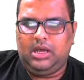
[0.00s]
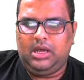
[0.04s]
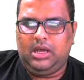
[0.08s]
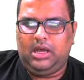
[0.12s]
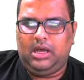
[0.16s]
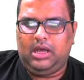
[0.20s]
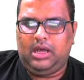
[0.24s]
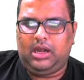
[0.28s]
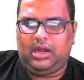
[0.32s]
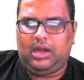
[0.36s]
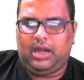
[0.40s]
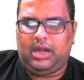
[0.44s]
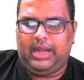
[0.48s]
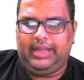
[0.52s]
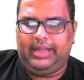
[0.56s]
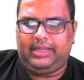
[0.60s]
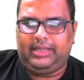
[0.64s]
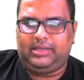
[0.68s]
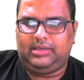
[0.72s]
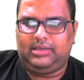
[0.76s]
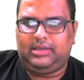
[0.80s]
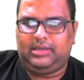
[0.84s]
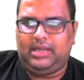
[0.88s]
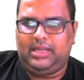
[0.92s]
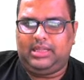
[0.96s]
Right.
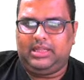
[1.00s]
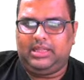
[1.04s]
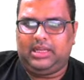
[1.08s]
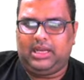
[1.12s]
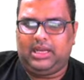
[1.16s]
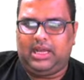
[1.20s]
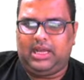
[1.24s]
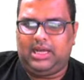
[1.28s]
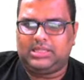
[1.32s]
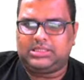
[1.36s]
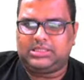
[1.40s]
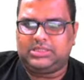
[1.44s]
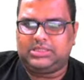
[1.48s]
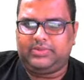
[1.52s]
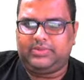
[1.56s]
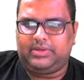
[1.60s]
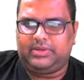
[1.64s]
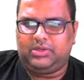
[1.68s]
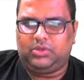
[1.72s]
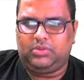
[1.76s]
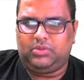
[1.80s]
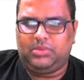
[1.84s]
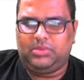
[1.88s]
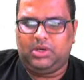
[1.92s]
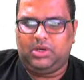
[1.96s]
And the last
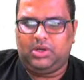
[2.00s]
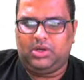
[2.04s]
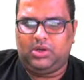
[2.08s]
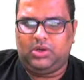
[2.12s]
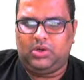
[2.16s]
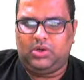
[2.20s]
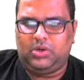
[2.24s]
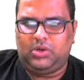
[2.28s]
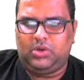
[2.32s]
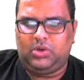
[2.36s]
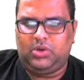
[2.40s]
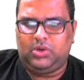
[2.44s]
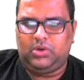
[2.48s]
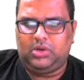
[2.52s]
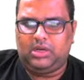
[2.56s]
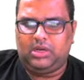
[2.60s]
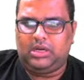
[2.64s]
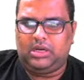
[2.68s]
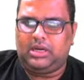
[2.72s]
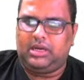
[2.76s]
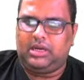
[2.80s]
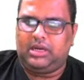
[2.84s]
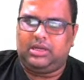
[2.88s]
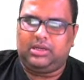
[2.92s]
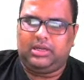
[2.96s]
one. Tomorrow,
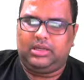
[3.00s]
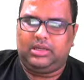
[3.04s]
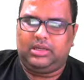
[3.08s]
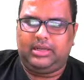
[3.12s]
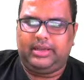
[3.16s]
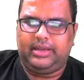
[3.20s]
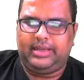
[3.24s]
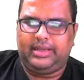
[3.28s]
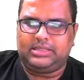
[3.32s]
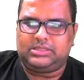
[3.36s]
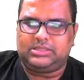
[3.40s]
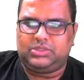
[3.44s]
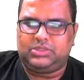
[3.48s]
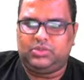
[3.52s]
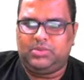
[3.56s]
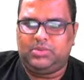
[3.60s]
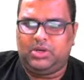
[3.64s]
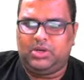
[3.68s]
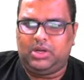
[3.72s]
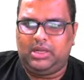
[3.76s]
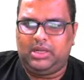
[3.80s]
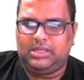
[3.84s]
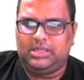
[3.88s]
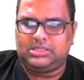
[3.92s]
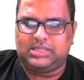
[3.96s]

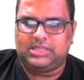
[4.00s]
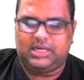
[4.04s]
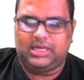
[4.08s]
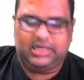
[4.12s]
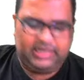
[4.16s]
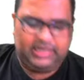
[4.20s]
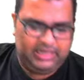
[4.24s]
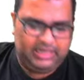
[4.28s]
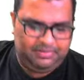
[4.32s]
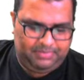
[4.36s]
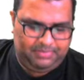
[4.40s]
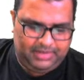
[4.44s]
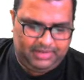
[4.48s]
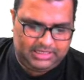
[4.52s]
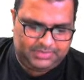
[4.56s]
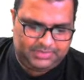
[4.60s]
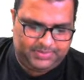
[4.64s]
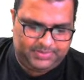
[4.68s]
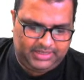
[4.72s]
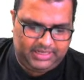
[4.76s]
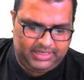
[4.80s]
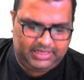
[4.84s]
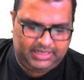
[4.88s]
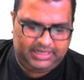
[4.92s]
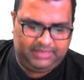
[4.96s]
tomorrow I will start
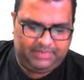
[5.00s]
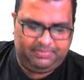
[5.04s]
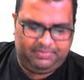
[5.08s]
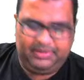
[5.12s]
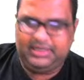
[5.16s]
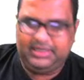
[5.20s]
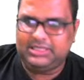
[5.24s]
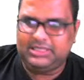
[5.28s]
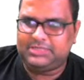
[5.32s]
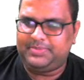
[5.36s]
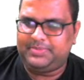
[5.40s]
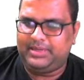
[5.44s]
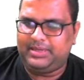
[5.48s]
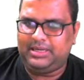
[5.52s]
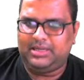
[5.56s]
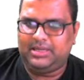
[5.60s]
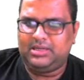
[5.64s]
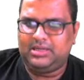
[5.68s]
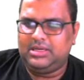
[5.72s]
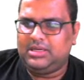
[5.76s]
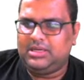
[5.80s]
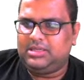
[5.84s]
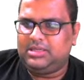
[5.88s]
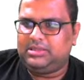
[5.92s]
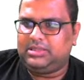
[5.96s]
replacement and replenishment.
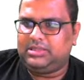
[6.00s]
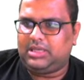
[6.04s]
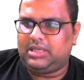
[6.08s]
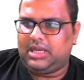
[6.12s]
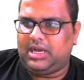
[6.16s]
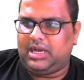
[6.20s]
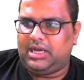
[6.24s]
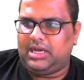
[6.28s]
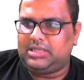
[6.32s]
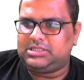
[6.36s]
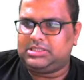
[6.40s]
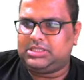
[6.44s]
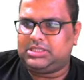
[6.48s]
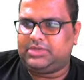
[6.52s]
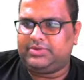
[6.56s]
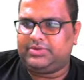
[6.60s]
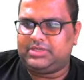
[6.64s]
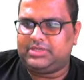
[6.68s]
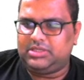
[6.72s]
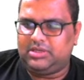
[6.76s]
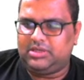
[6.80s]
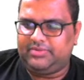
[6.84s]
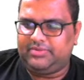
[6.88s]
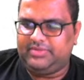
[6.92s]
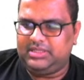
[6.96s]
The last
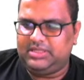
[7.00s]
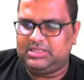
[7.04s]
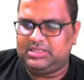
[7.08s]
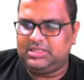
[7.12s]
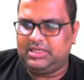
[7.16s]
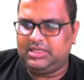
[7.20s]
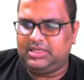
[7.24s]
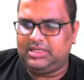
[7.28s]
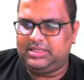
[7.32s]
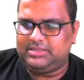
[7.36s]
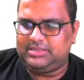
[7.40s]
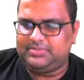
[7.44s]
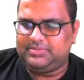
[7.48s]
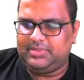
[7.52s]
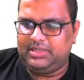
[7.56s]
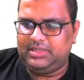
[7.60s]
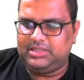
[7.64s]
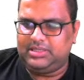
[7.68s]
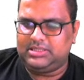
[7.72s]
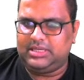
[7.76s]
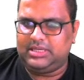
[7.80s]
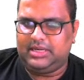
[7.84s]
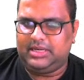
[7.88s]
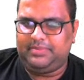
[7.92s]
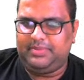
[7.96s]
question of the series.
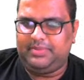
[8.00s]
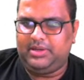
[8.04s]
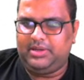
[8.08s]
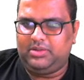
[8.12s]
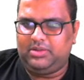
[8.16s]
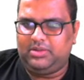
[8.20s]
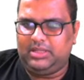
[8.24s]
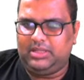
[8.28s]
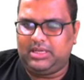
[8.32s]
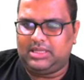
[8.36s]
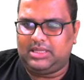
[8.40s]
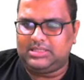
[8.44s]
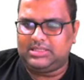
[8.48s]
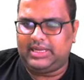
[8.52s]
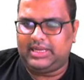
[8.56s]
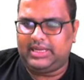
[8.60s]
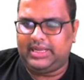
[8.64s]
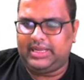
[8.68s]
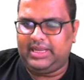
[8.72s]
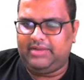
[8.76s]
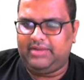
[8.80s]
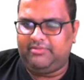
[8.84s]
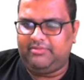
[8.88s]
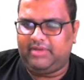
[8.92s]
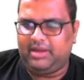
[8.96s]
Please let me know the answer.
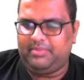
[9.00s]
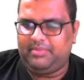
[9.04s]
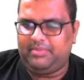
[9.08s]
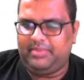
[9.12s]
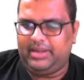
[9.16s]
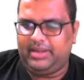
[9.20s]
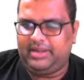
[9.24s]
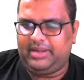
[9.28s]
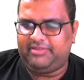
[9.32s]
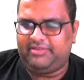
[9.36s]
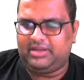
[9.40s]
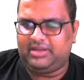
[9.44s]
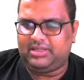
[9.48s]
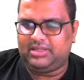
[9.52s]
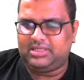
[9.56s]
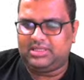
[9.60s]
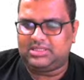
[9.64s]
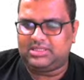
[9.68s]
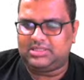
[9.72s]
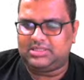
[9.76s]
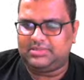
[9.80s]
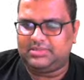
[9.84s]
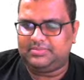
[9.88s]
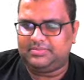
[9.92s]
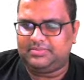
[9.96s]
Again, 1 minute for
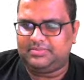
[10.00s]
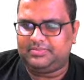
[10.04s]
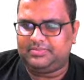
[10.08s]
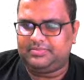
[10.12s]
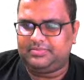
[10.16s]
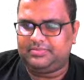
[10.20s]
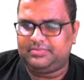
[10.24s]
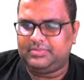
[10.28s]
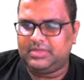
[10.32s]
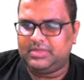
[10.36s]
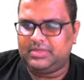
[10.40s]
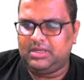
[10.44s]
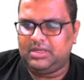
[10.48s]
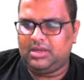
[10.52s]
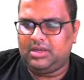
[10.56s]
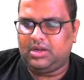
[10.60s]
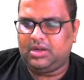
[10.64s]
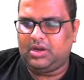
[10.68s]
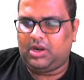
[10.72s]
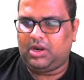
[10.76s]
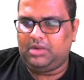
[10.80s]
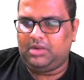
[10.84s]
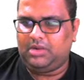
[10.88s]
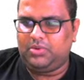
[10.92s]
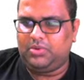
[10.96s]
this.
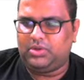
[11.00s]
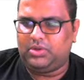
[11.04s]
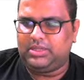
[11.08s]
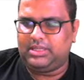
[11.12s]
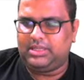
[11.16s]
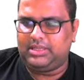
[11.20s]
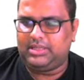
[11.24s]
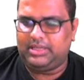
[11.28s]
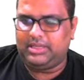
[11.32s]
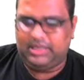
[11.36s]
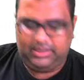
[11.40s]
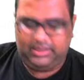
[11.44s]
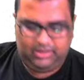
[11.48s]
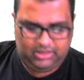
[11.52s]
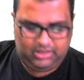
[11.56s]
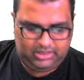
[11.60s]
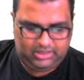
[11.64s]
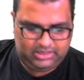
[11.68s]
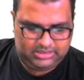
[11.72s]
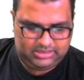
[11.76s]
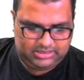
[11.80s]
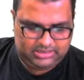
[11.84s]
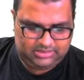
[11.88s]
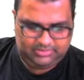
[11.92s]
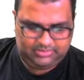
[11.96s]
Not more than that. I will not
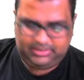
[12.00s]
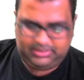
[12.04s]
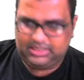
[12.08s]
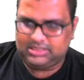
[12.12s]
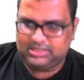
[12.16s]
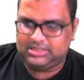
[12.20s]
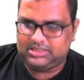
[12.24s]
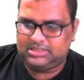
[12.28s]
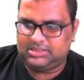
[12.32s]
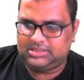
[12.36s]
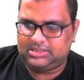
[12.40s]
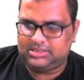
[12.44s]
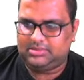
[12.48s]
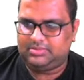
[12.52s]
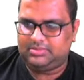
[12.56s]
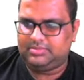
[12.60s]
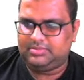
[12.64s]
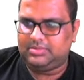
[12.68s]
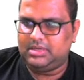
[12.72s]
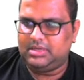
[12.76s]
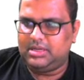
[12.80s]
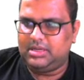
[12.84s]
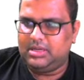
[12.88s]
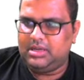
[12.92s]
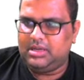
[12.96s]
disturb. Yes.
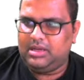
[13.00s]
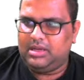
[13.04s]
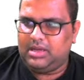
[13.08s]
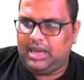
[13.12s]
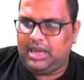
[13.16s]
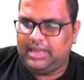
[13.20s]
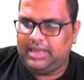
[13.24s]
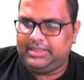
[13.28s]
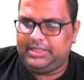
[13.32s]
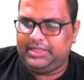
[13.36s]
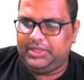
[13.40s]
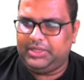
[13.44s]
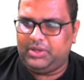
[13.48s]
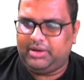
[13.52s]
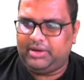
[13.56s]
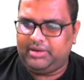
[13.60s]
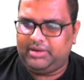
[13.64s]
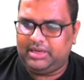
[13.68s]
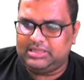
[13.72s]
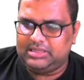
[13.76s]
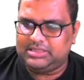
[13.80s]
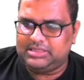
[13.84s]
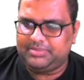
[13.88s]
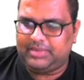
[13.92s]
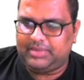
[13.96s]
I think you have
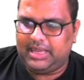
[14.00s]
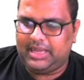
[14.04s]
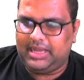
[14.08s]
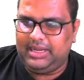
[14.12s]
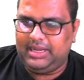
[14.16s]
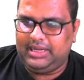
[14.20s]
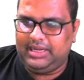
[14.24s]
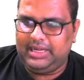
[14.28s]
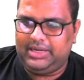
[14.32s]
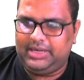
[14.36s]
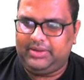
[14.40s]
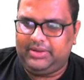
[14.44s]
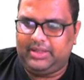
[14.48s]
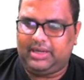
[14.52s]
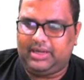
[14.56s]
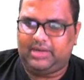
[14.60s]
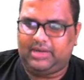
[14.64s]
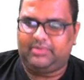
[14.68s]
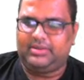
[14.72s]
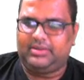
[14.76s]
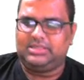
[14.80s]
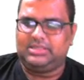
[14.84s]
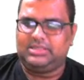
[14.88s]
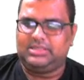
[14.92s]
done some calculated error. Once